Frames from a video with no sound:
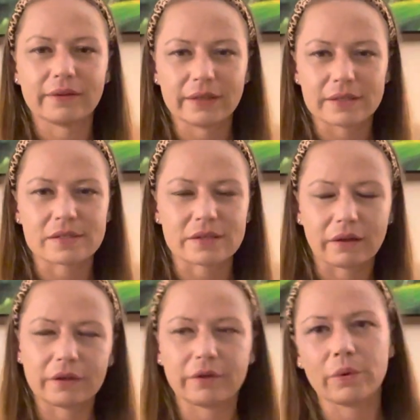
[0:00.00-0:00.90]
get
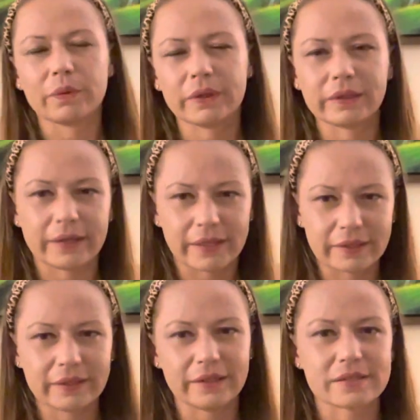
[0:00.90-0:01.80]
stuck, go quickly and
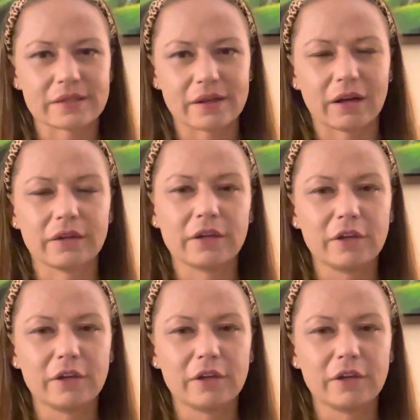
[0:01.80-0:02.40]
then get stuck,